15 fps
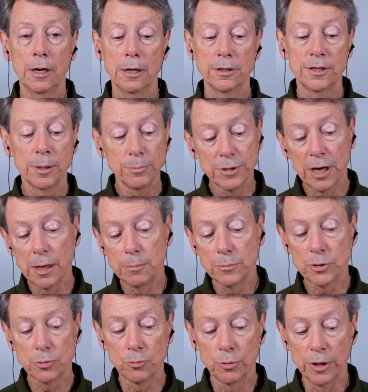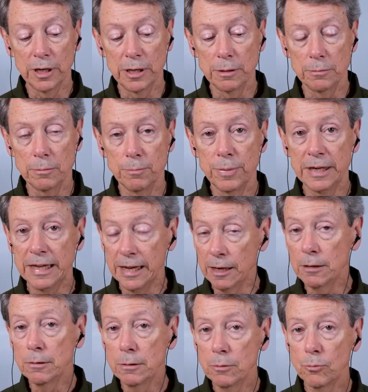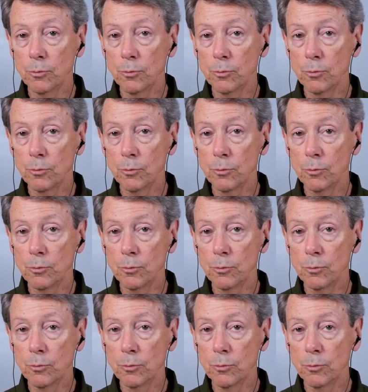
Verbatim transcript: Sometimes we begin